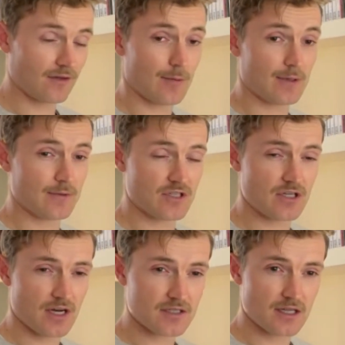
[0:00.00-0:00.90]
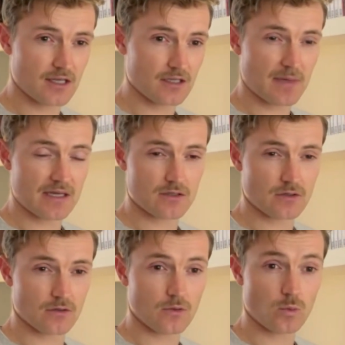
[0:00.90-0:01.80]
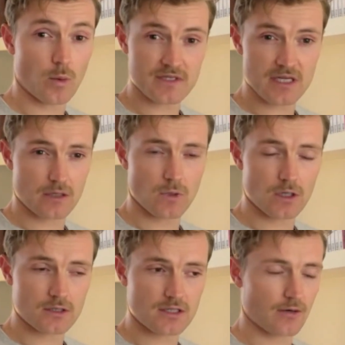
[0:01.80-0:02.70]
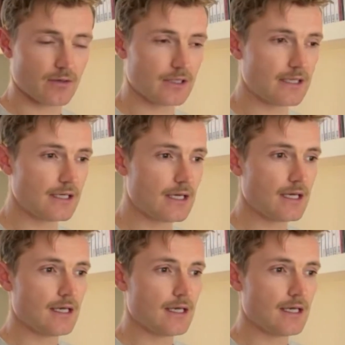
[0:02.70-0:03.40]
how we would suggest things based on what we're seeing work currently.